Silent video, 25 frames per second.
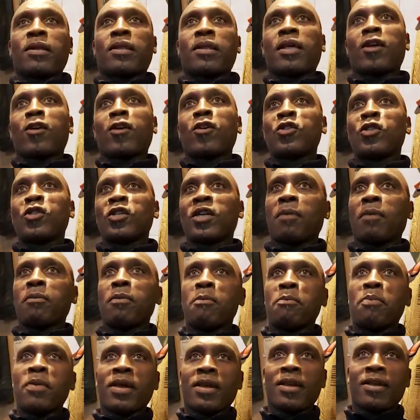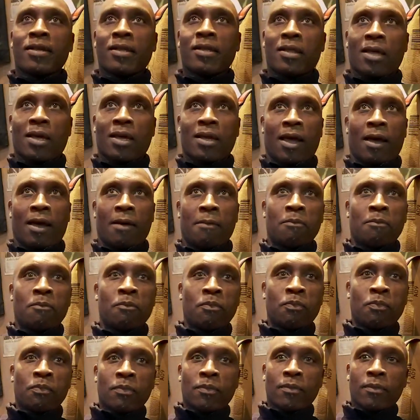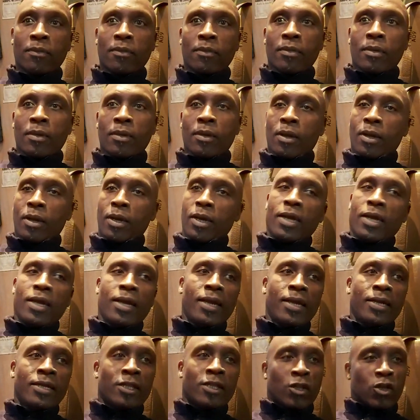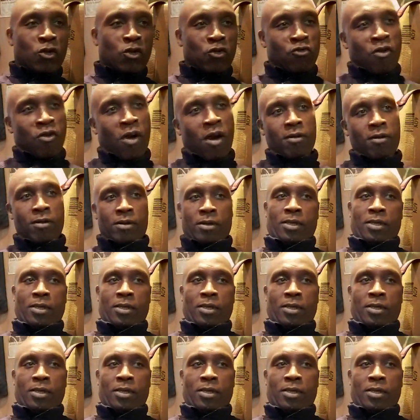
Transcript: "Could you come and pick your son up? He's drunk."